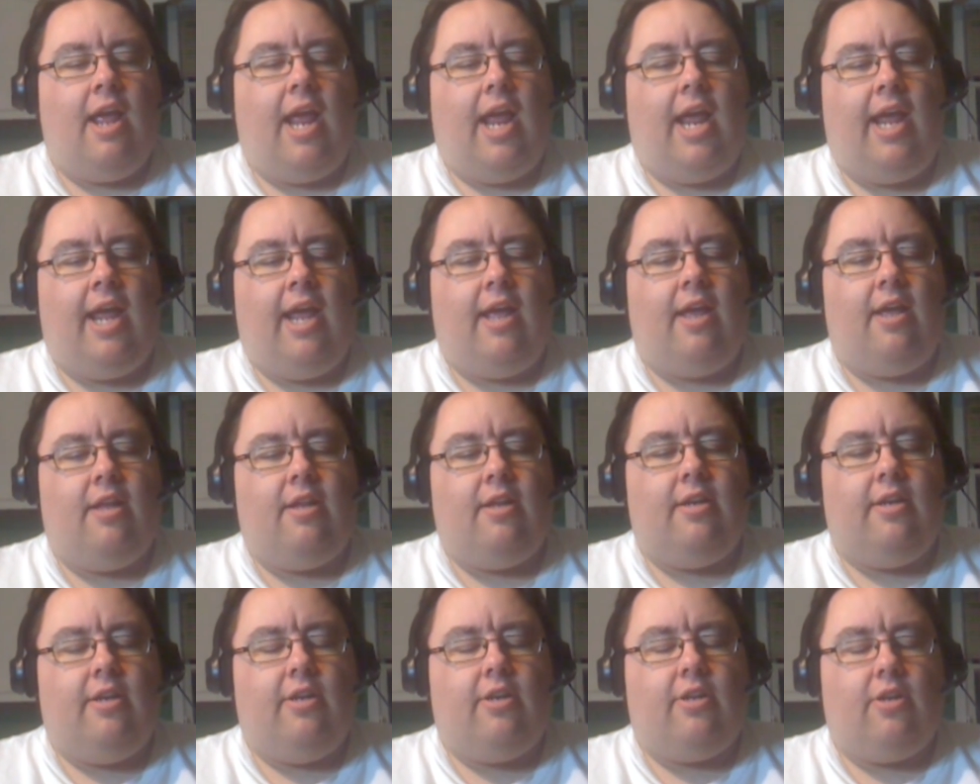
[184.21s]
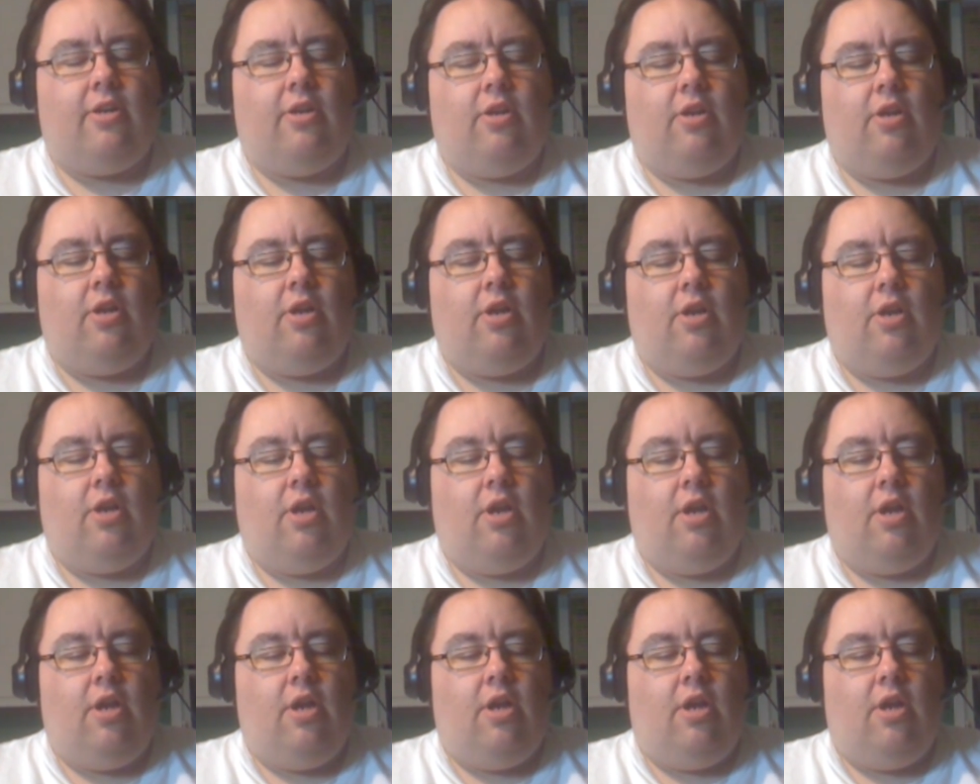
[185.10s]
And
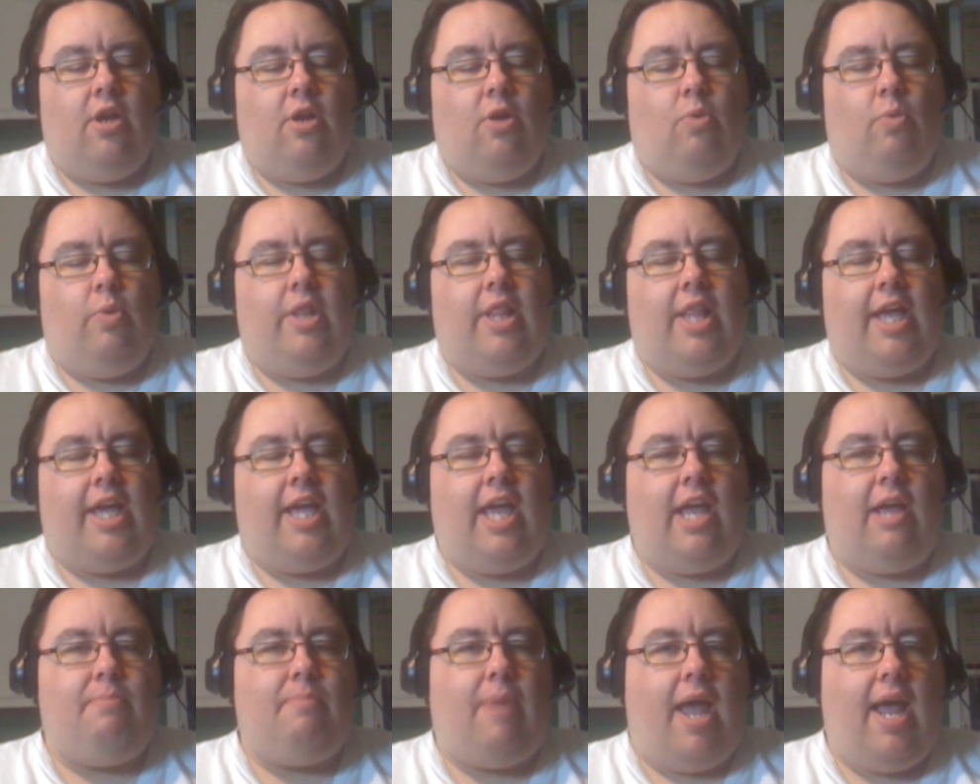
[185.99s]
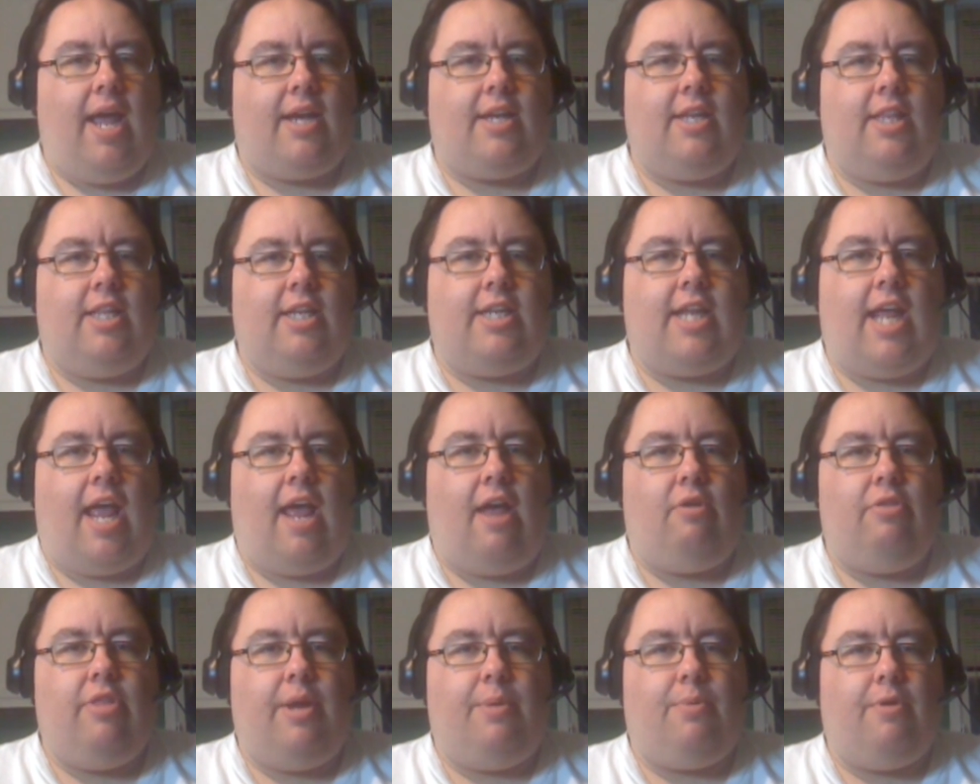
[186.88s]
when they came back to the
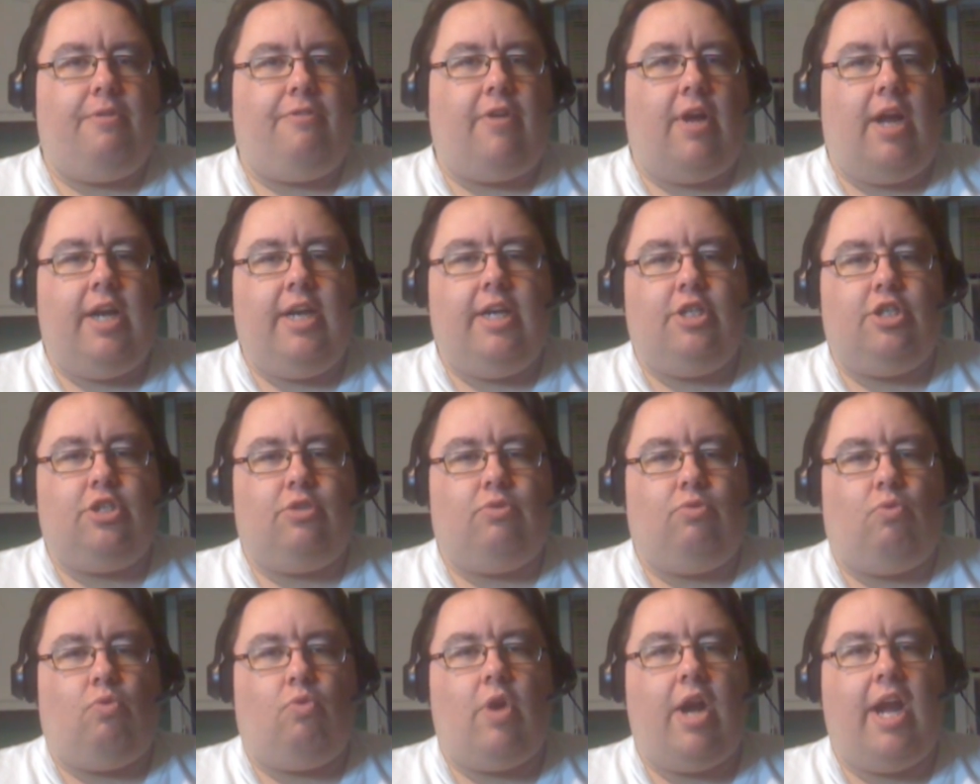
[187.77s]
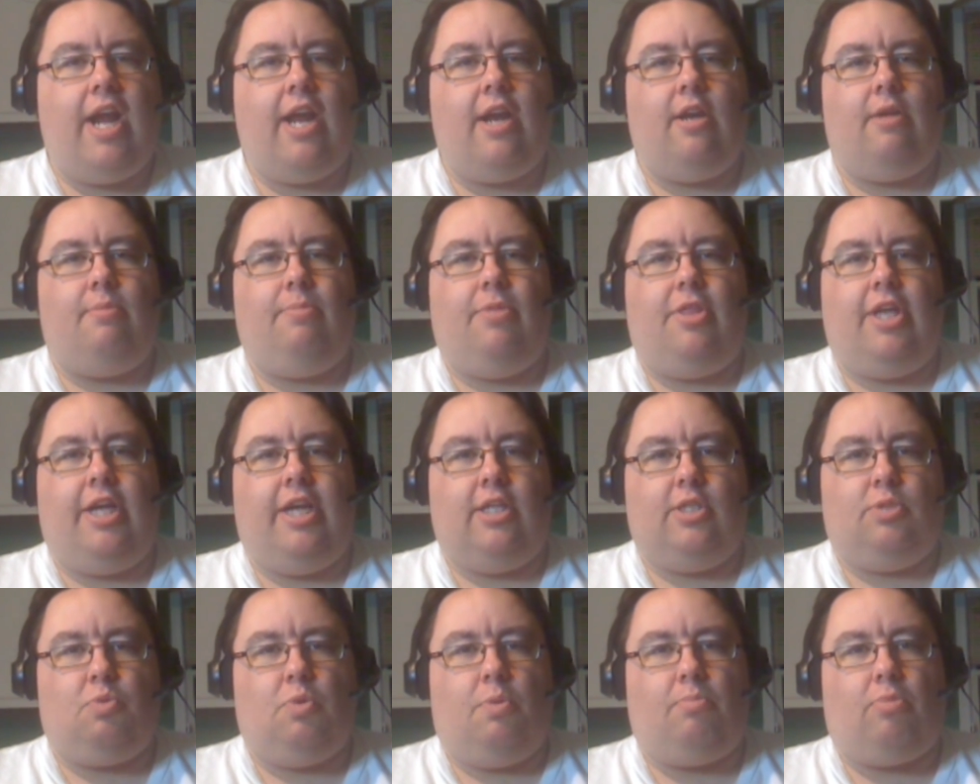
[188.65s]
town, they were finding just random
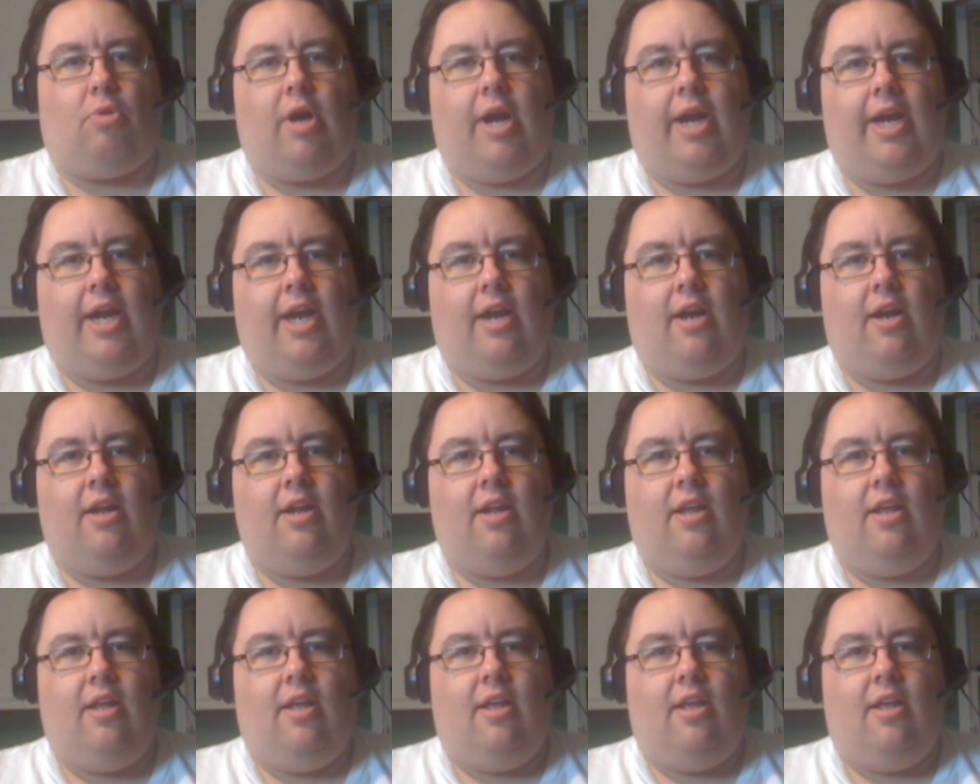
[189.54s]
things were breaking.